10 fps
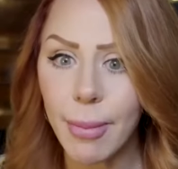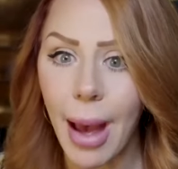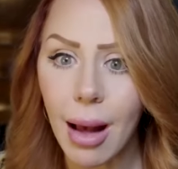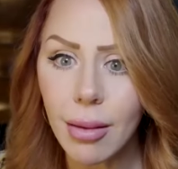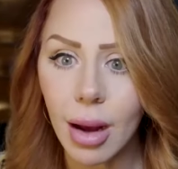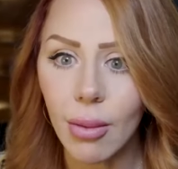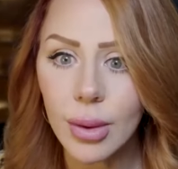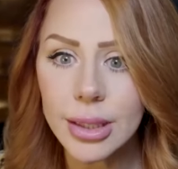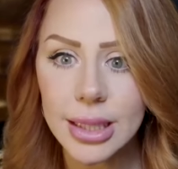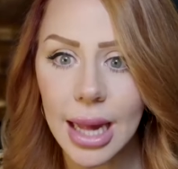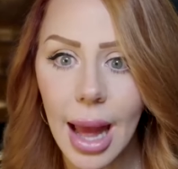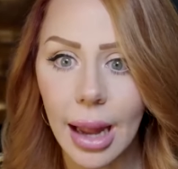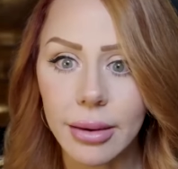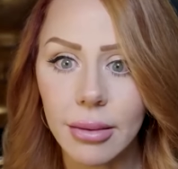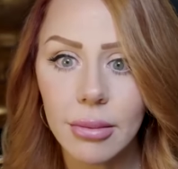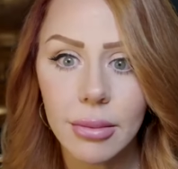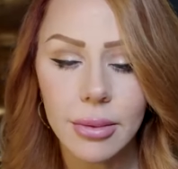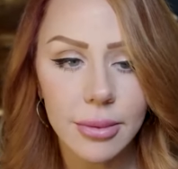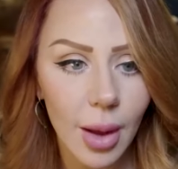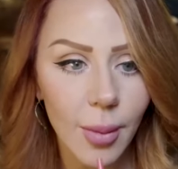Impala? What is that?
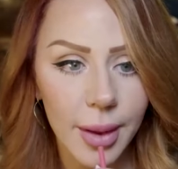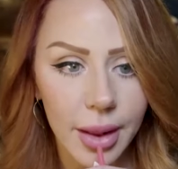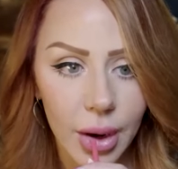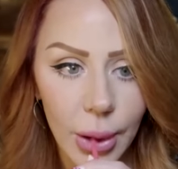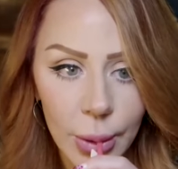It's, Tell me about it.